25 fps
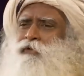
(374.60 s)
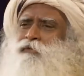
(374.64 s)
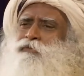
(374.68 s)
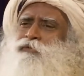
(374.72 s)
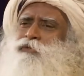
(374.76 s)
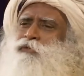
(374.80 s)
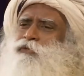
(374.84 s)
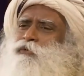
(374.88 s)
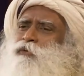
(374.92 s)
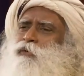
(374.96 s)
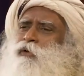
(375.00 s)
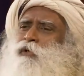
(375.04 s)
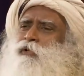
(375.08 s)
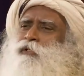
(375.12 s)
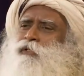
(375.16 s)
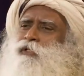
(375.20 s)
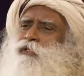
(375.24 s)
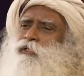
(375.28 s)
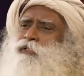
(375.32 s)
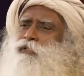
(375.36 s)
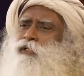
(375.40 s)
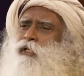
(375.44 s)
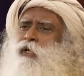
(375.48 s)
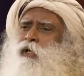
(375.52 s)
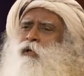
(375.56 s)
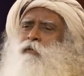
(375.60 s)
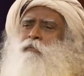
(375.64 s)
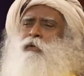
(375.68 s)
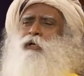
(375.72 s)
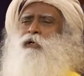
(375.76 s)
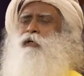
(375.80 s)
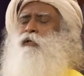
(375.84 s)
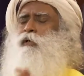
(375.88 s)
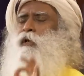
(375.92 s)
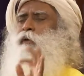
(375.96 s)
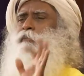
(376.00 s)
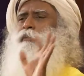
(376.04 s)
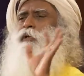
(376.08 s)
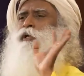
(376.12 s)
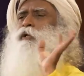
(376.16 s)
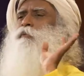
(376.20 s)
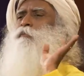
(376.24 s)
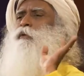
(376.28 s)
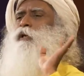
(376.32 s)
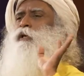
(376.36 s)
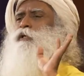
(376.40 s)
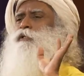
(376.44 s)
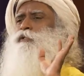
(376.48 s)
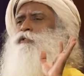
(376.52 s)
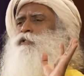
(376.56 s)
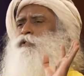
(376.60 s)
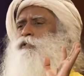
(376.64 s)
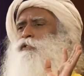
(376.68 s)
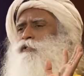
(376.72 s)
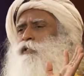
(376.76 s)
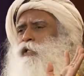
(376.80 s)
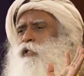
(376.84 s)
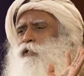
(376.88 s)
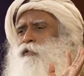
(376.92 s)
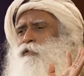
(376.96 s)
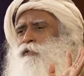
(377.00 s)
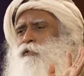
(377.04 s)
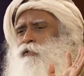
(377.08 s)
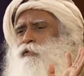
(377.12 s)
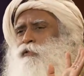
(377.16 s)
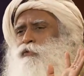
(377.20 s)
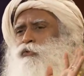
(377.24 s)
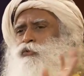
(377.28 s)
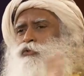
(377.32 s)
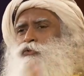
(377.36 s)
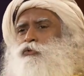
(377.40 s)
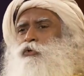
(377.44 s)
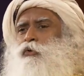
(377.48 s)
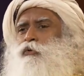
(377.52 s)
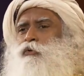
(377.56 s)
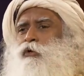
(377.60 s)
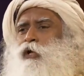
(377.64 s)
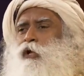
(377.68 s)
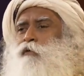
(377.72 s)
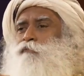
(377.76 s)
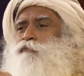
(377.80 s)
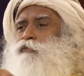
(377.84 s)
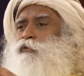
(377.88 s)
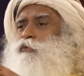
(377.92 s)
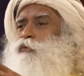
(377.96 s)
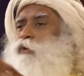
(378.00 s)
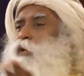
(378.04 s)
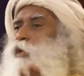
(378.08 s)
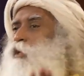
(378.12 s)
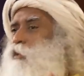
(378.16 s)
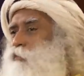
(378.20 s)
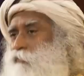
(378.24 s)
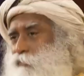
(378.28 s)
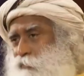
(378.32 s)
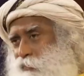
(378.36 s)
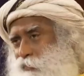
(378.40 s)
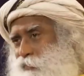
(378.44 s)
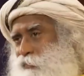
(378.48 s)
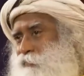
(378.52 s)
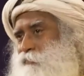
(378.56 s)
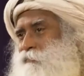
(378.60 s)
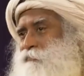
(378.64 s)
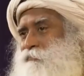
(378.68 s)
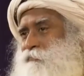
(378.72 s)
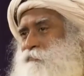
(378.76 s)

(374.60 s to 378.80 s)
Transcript: we have to do all this, but Ramana Maharshi said, you don't have to do anything.